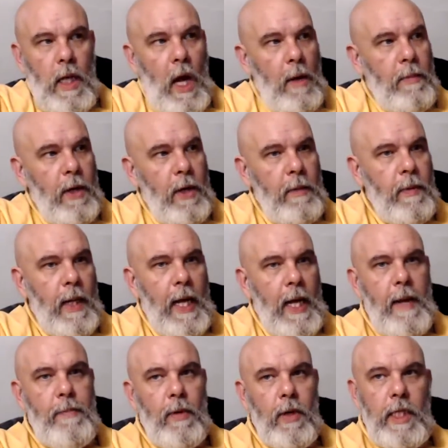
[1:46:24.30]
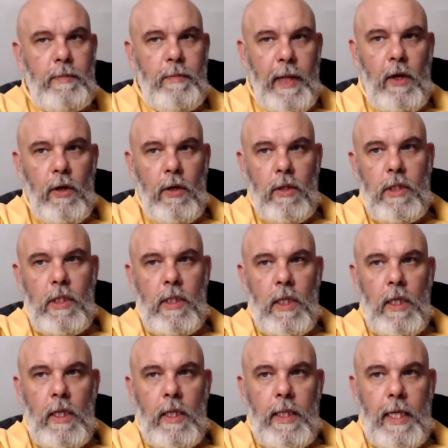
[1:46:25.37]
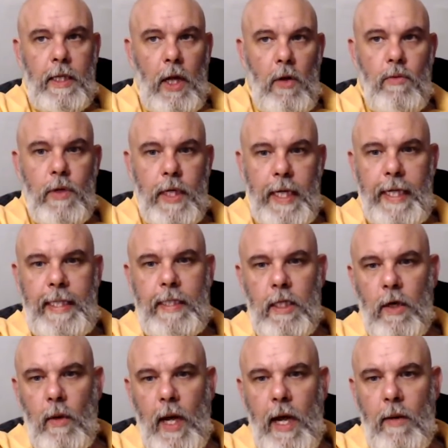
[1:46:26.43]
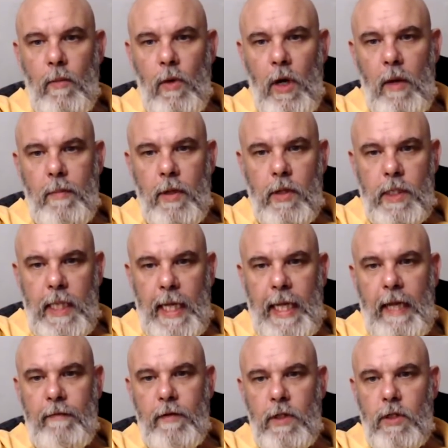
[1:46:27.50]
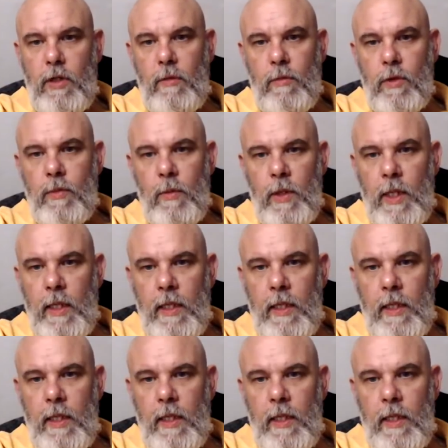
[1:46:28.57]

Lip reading: of people out there, but it's because they don't need to go out and work because they're given too much money.